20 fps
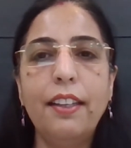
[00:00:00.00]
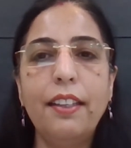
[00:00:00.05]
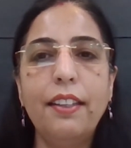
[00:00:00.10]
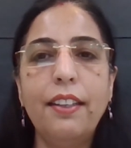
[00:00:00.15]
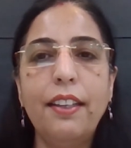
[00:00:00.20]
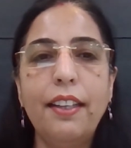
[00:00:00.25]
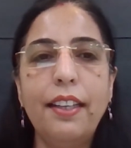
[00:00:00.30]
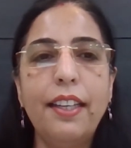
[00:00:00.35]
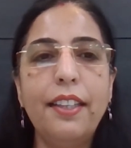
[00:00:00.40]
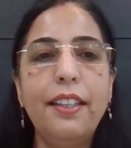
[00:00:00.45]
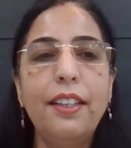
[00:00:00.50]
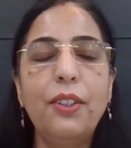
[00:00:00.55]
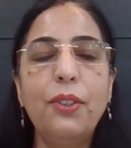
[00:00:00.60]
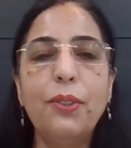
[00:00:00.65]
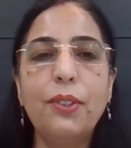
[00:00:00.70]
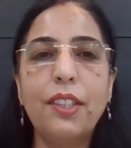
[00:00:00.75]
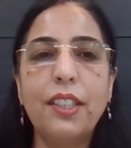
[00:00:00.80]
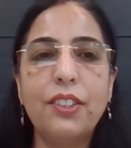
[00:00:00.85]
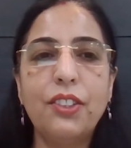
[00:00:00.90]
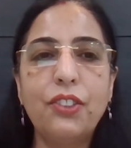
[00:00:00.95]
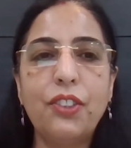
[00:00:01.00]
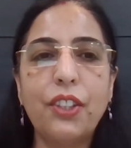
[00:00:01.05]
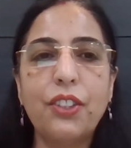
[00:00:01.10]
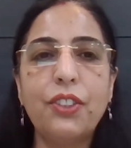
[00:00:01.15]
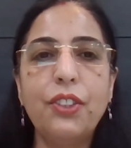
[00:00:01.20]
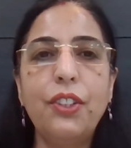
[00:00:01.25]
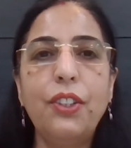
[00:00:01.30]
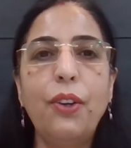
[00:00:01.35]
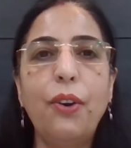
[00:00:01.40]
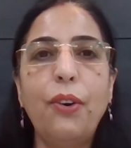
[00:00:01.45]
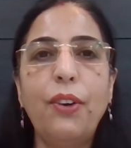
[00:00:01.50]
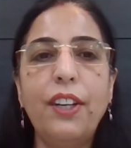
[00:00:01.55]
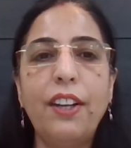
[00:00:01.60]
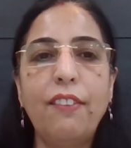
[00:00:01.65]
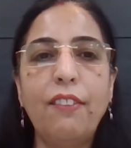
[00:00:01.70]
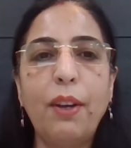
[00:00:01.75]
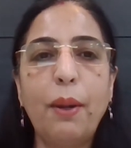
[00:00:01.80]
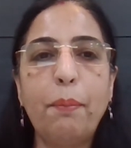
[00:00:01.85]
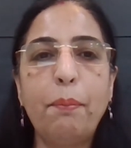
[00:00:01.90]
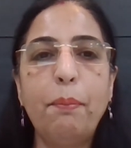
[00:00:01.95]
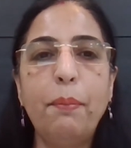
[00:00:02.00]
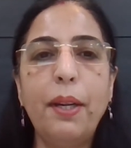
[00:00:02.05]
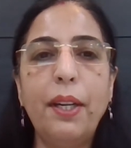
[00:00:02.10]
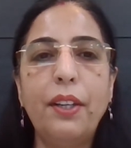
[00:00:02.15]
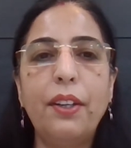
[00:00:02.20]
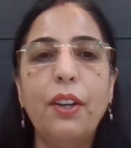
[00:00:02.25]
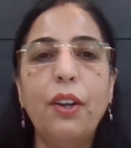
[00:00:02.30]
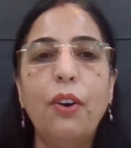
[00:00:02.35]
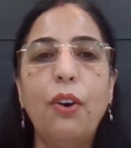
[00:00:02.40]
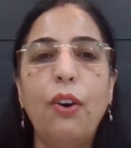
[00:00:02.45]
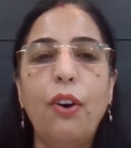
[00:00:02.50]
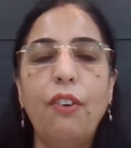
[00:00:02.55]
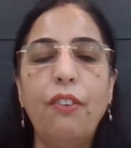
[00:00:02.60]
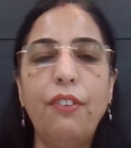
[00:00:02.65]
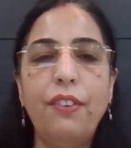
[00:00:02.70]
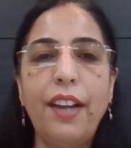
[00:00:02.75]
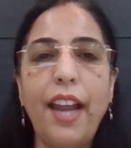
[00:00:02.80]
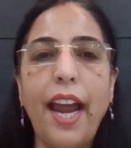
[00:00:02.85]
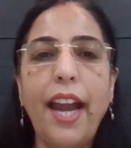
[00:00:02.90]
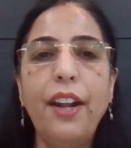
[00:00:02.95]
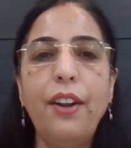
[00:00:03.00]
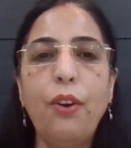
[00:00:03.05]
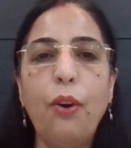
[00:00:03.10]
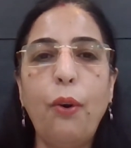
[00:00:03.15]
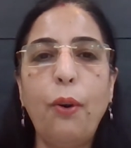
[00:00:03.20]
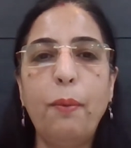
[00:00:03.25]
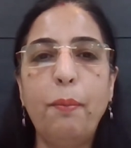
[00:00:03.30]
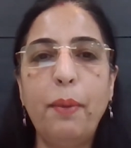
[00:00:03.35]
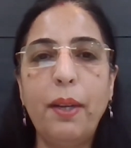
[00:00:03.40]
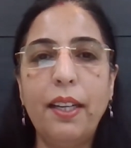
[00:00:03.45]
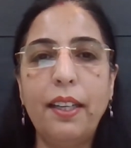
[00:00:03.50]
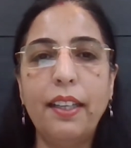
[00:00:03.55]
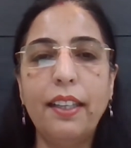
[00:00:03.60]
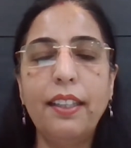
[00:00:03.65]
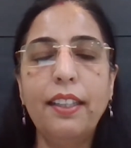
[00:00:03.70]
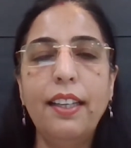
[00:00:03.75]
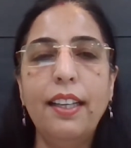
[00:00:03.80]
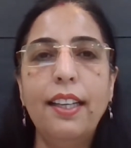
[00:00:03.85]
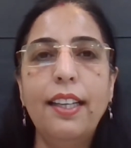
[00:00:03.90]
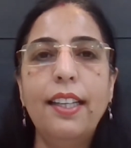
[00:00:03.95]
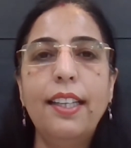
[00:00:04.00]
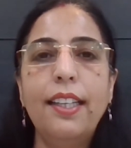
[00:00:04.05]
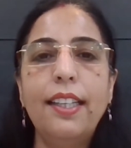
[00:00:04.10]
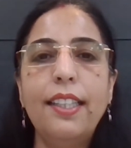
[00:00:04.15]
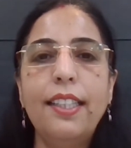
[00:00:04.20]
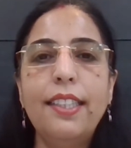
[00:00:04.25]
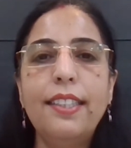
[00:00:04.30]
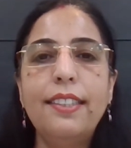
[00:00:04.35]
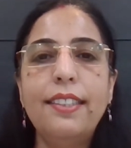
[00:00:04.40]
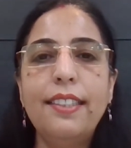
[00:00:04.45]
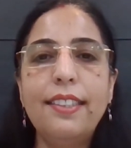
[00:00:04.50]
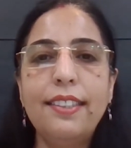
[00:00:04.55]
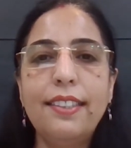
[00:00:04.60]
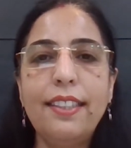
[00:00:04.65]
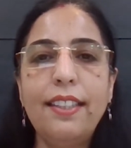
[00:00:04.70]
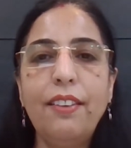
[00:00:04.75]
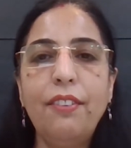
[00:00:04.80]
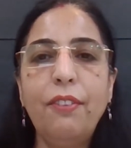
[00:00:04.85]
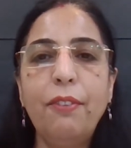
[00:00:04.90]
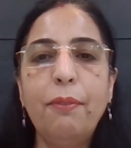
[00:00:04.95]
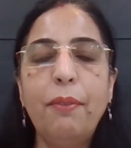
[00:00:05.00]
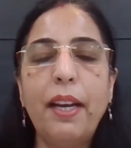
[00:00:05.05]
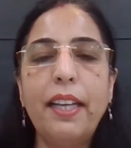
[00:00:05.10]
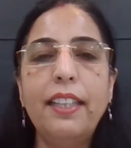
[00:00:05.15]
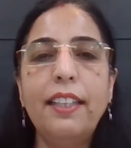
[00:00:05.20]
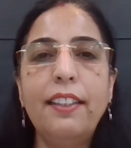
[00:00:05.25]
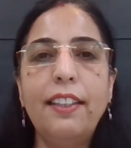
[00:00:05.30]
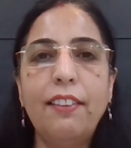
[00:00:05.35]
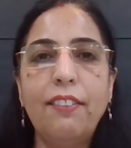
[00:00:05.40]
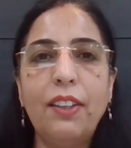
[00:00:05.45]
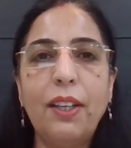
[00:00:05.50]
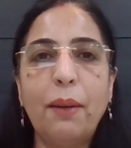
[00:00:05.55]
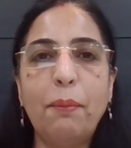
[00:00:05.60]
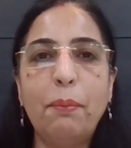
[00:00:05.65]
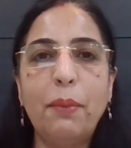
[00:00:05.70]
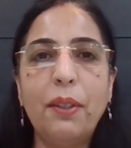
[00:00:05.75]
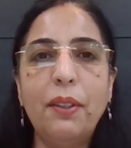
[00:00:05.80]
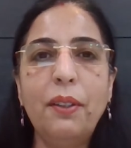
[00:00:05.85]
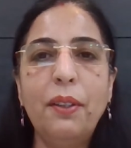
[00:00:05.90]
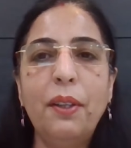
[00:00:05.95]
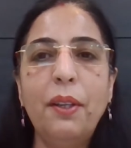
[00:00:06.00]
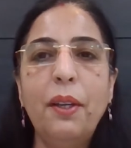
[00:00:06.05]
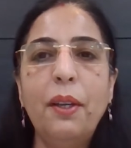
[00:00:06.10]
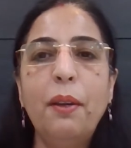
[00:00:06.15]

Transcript: relating to construction or development of land or building is received by the developer